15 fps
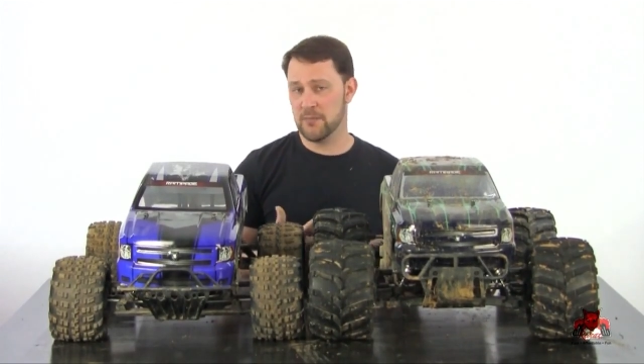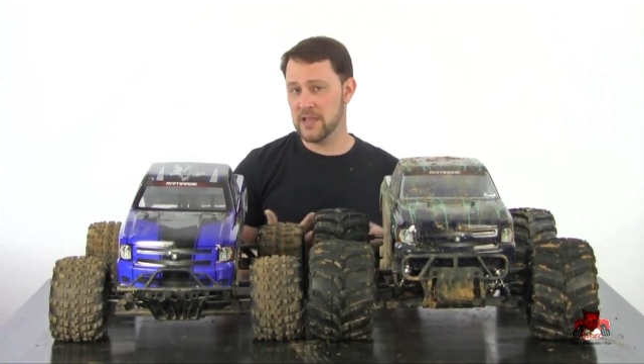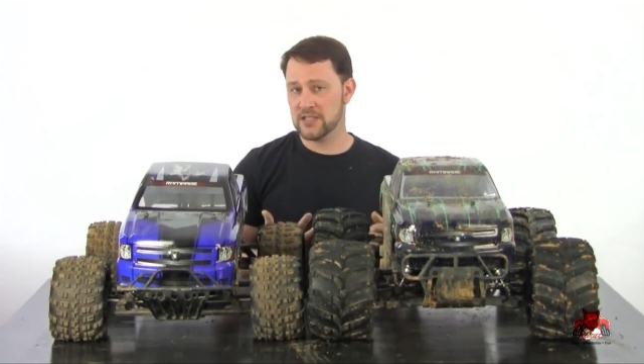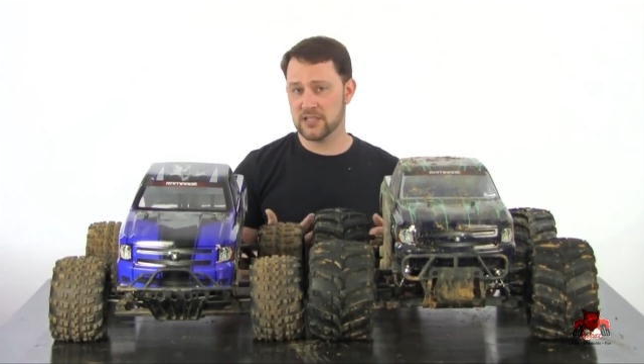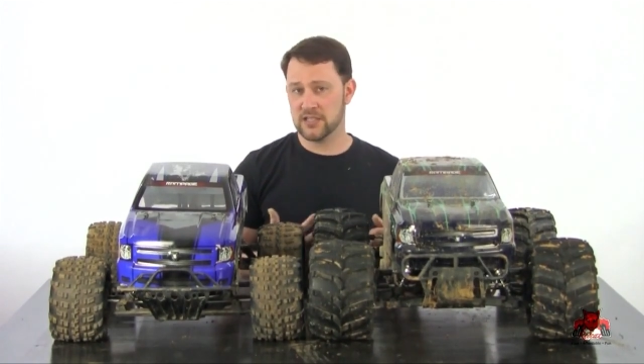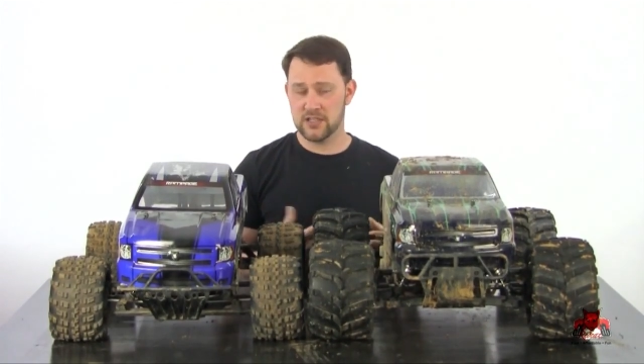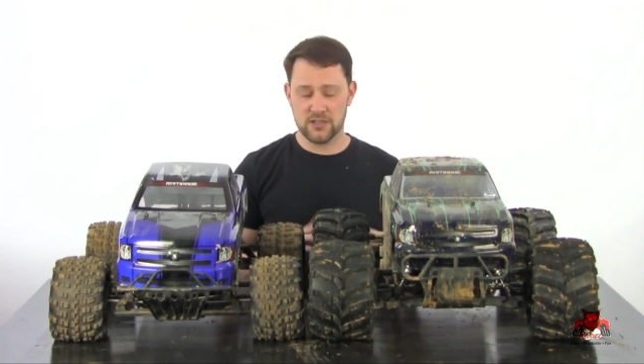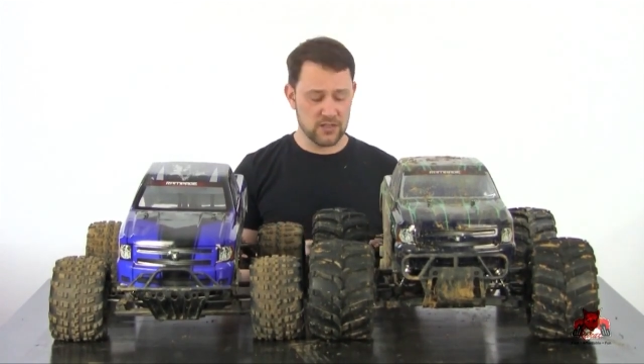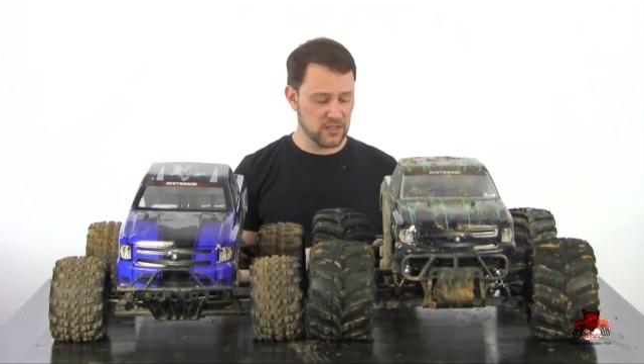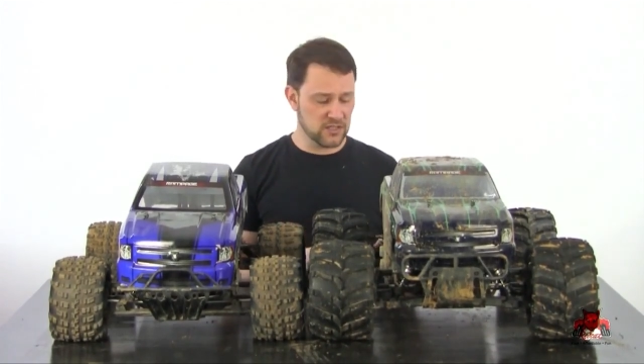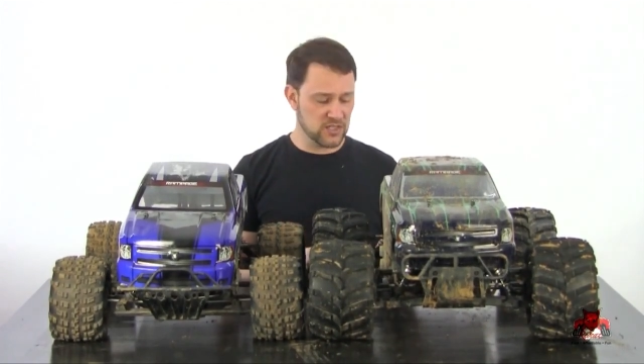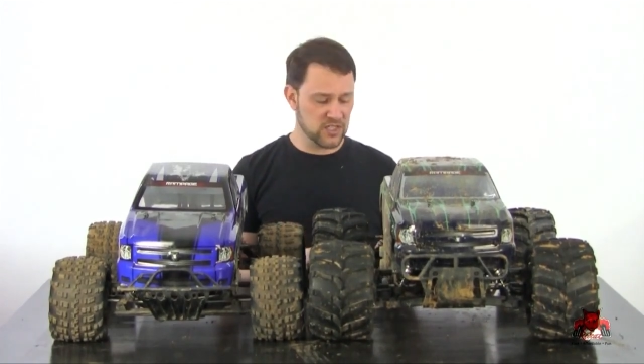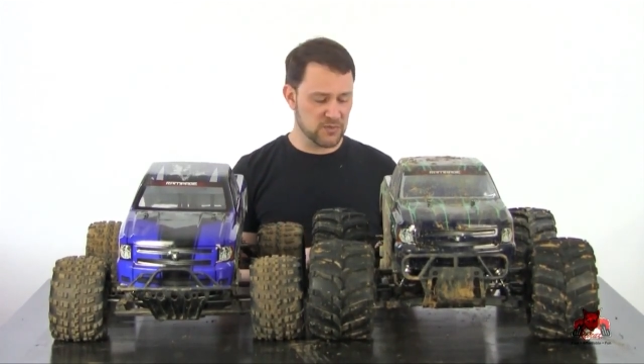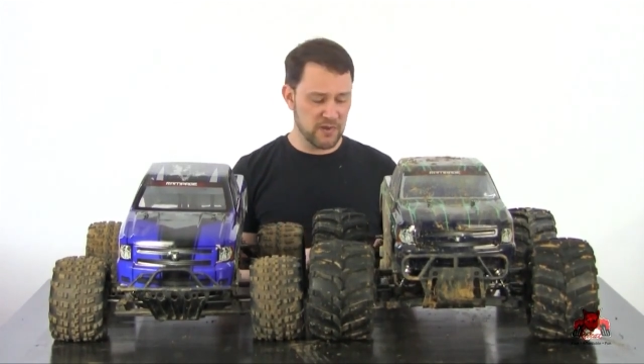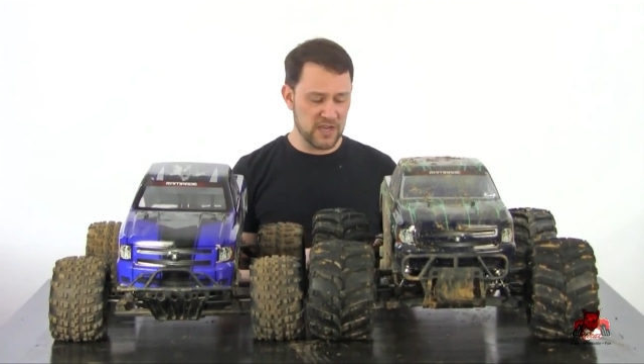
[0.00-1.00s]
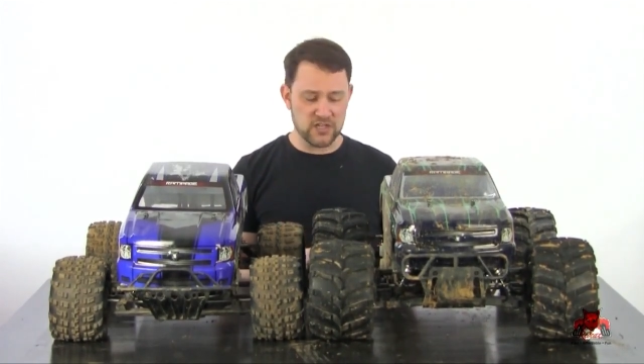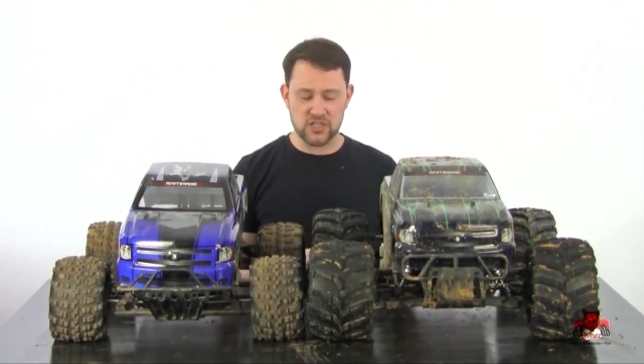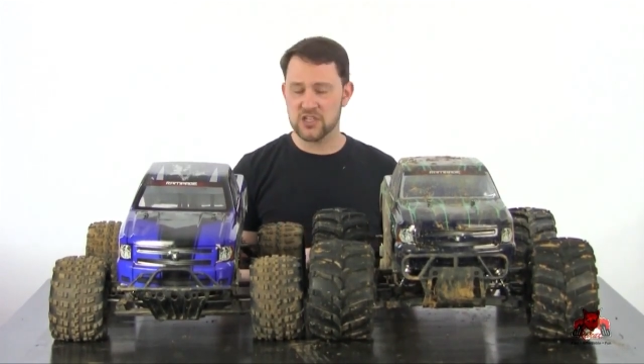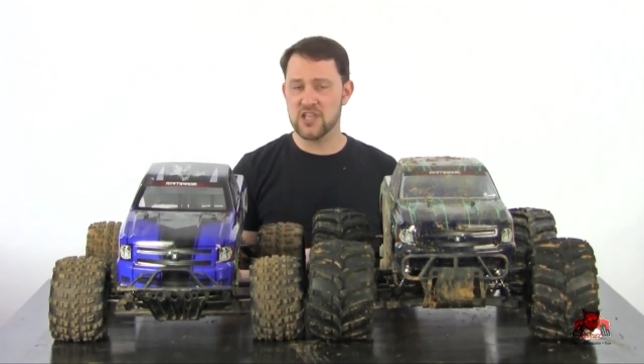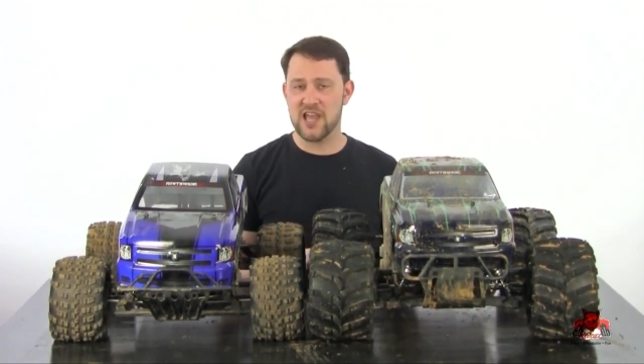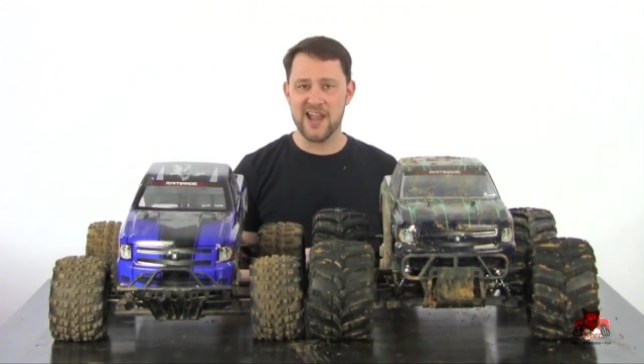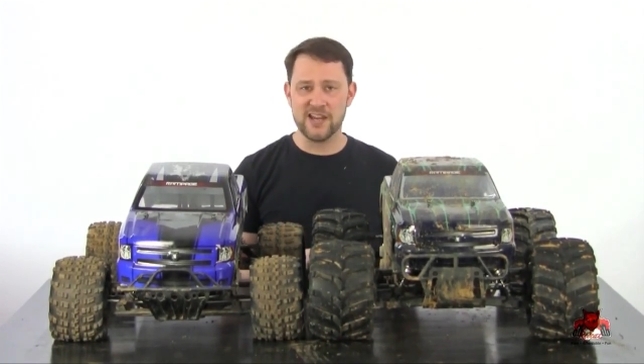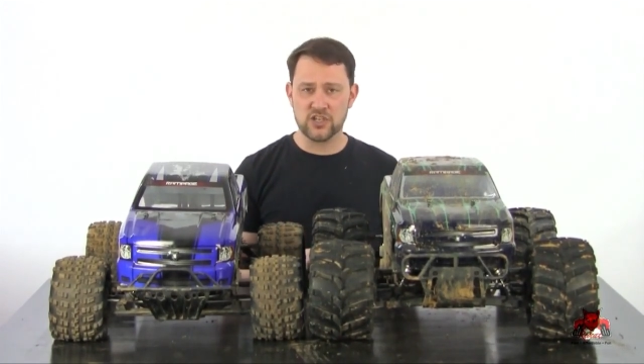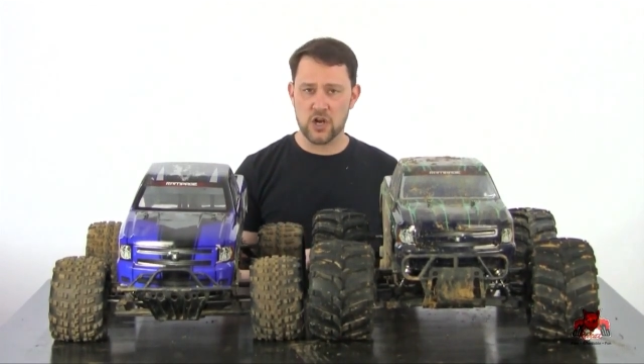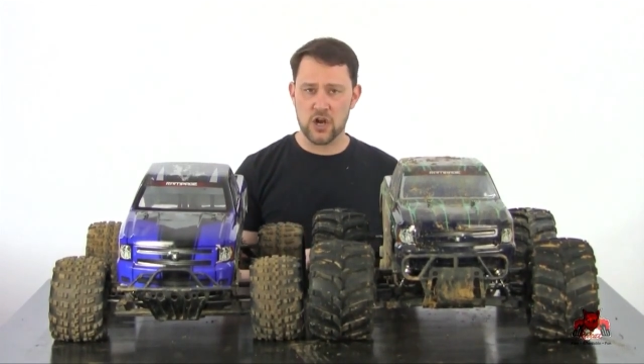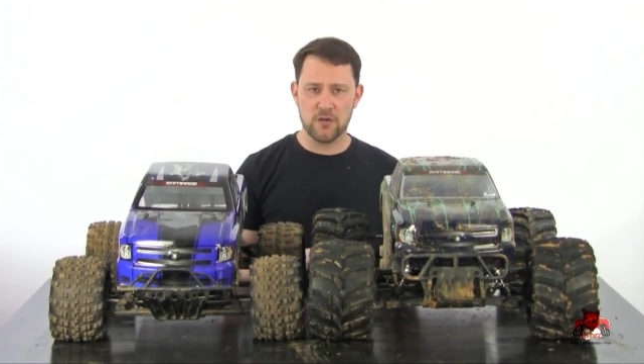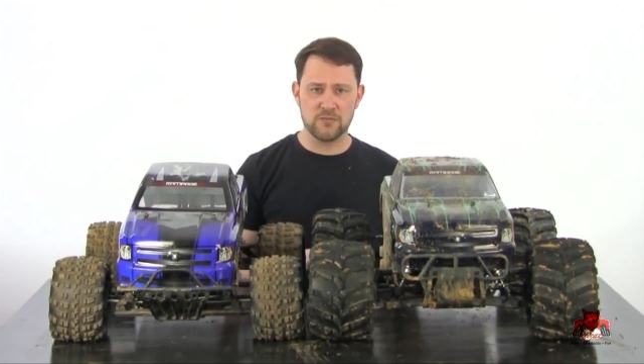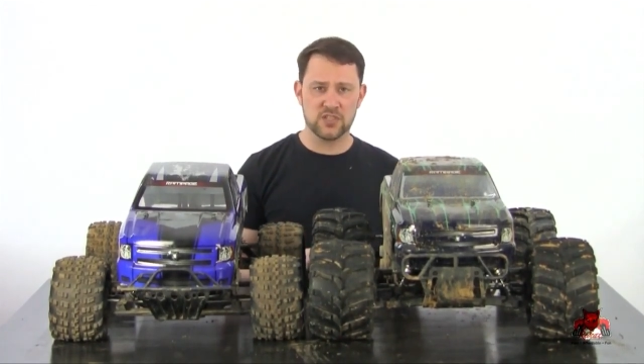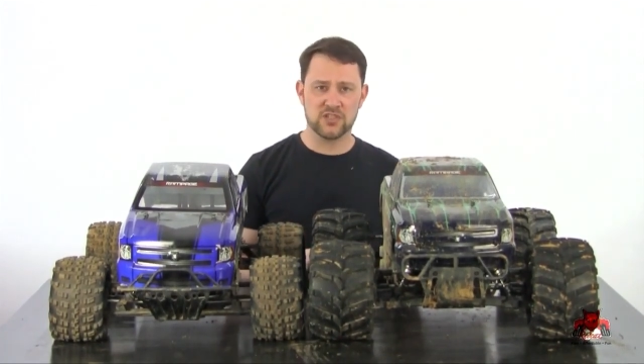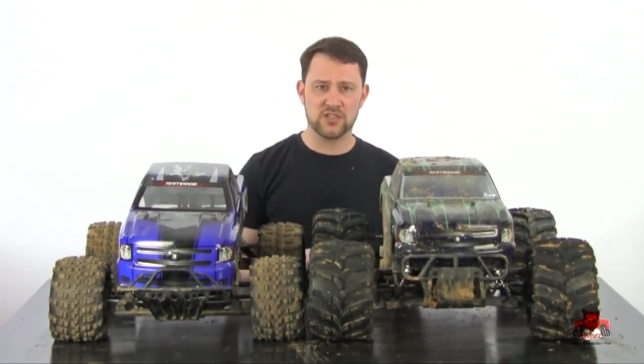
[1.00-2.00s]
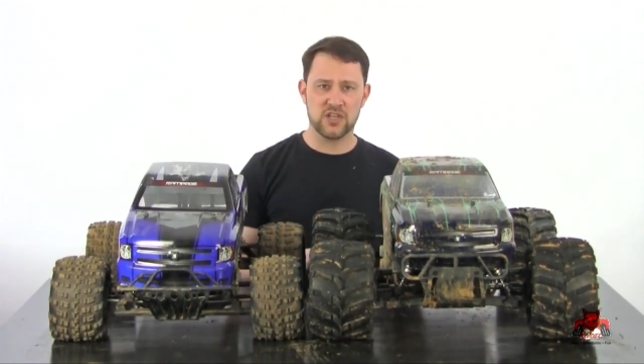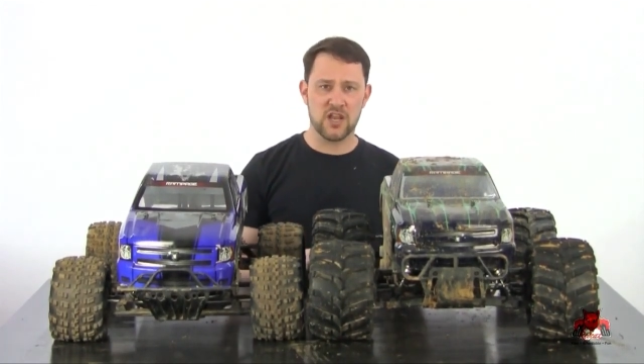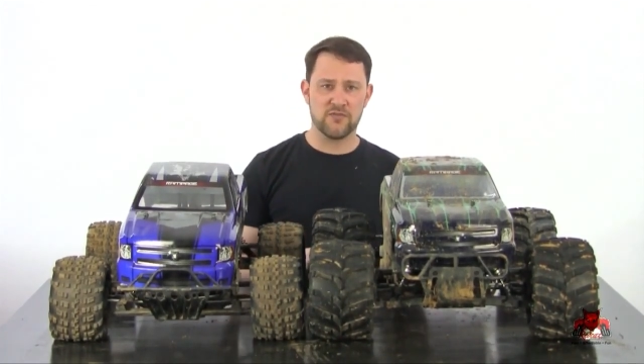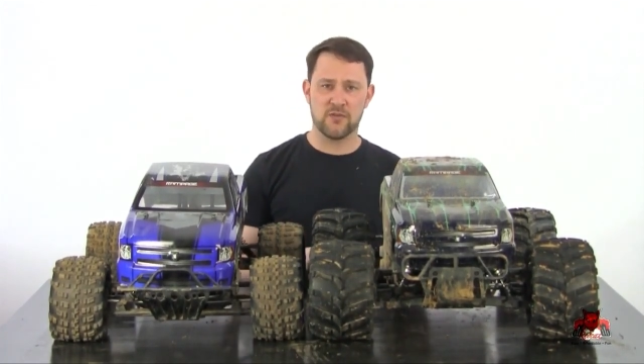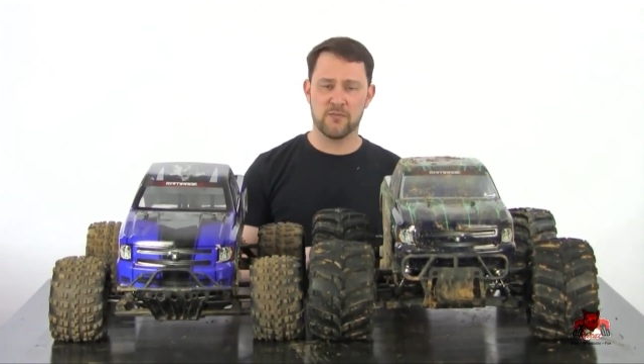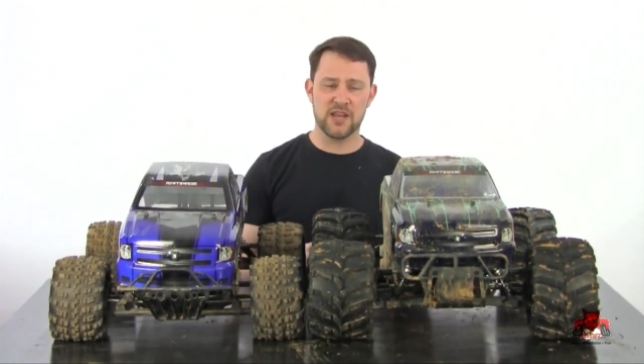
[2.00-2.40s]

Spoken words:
Basically, the suspension, the H-arms and stuff,